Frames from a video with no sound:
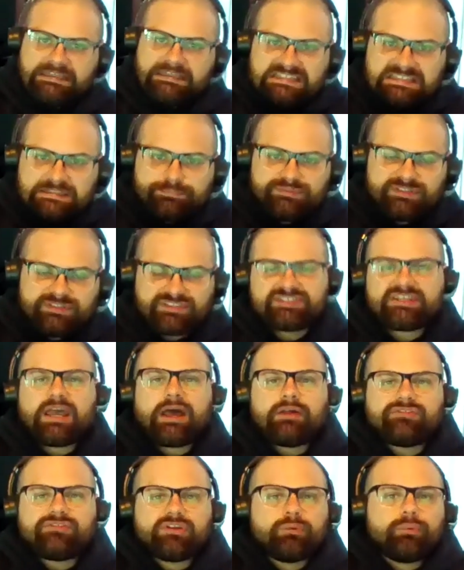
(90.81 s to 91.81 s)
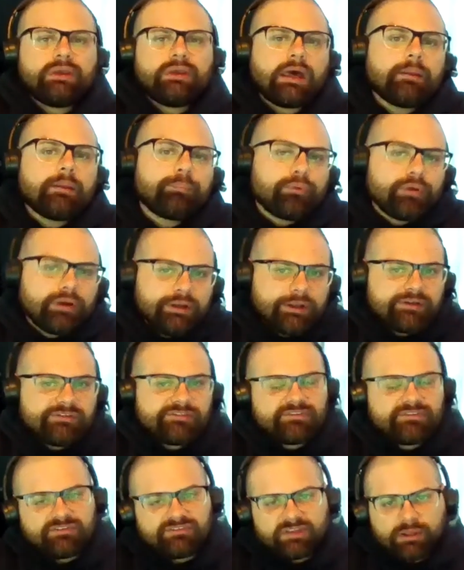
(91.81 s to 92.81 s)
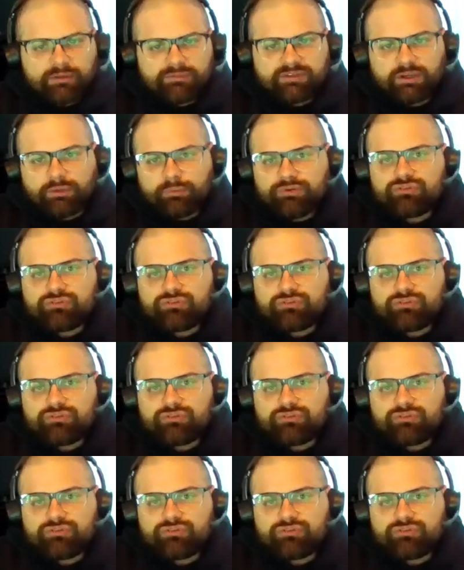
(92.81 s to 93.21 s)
deep discounts. Like we got a pretty nice discount there.